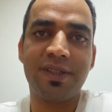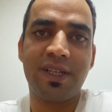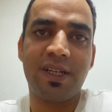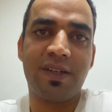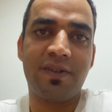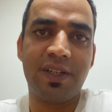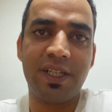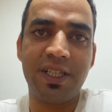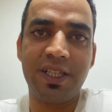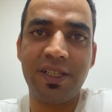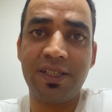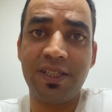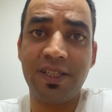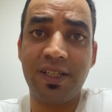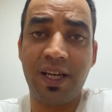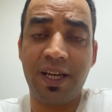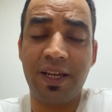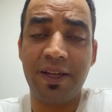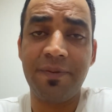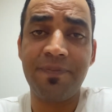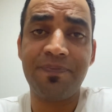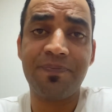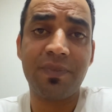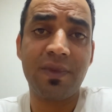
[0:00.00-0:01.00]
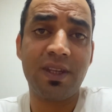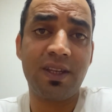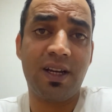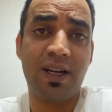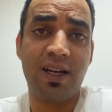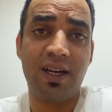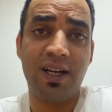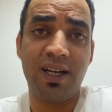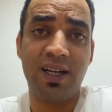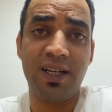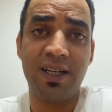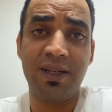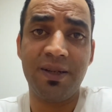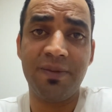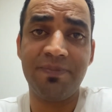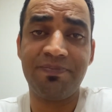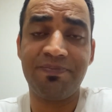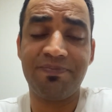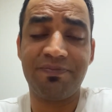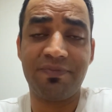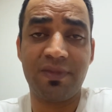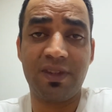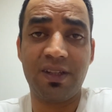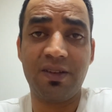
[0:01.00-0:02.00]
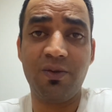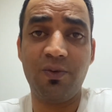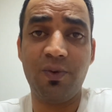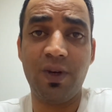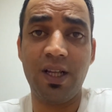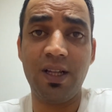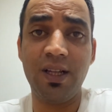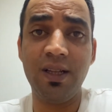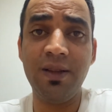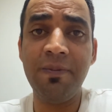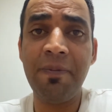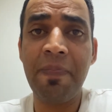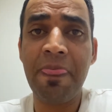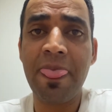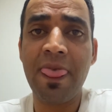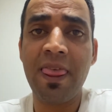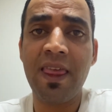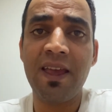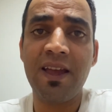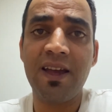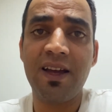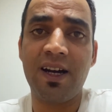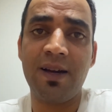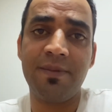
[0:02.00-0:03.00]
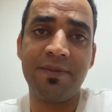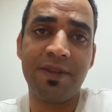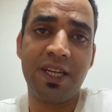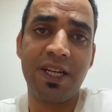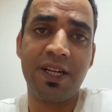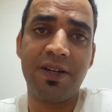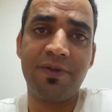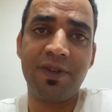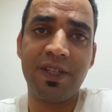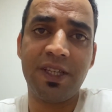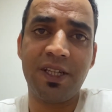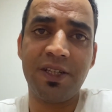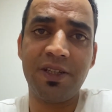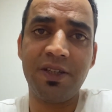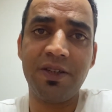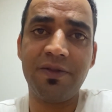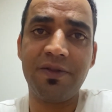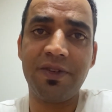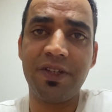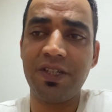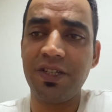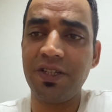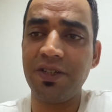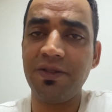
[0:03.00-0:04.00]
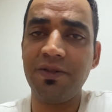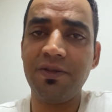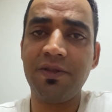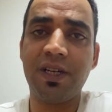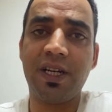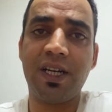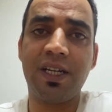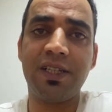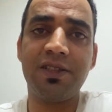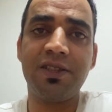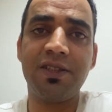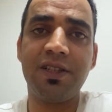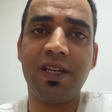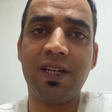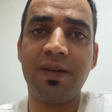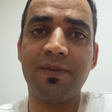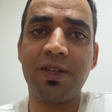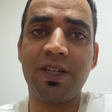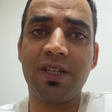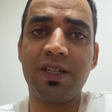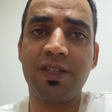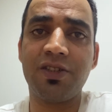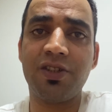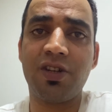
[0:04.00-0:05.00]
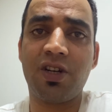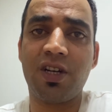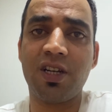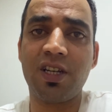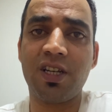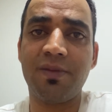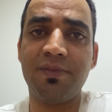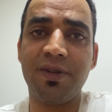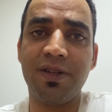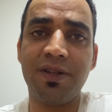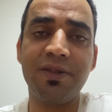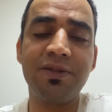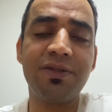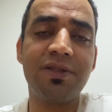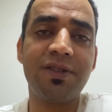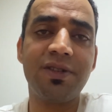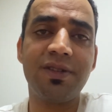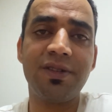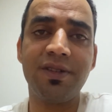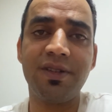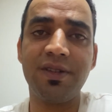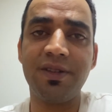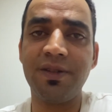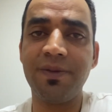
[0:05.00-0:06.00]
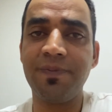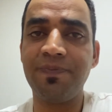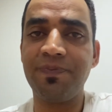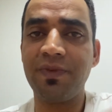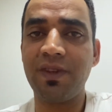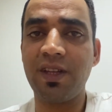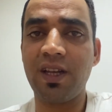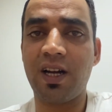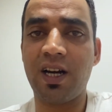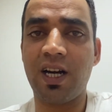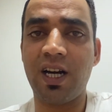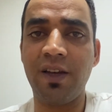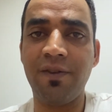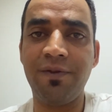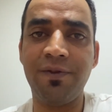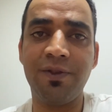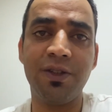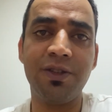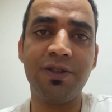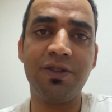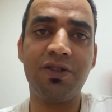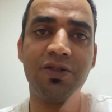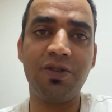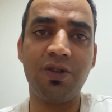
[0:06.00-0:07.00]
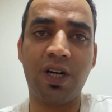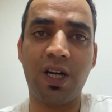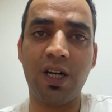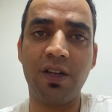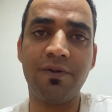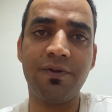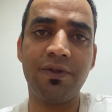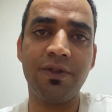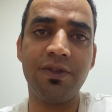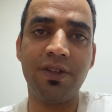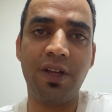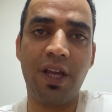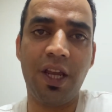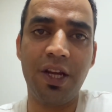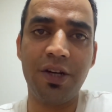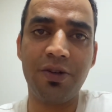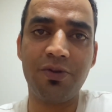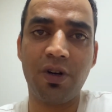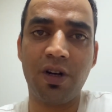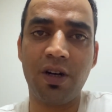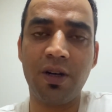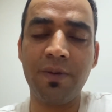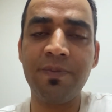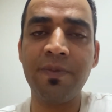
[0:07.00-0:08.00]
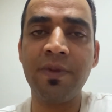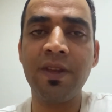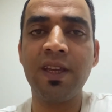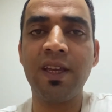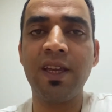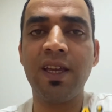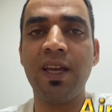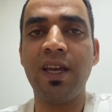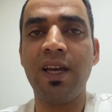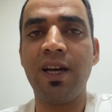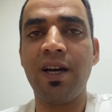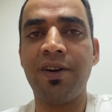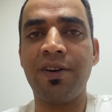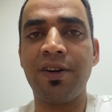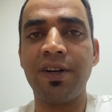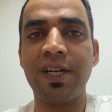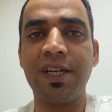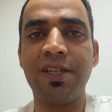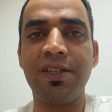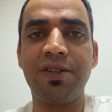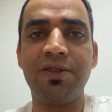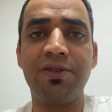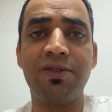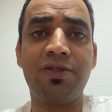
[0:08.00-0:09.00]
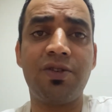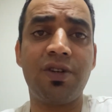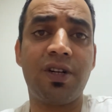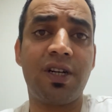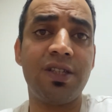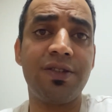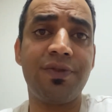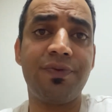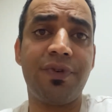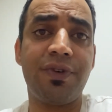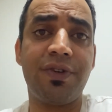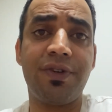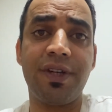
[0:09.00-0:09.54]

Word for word: how are you today? Um, well, I'm here with a new video and today I'm gonna talk about uh, iPhone to iPhone AirDrop. How can you transfer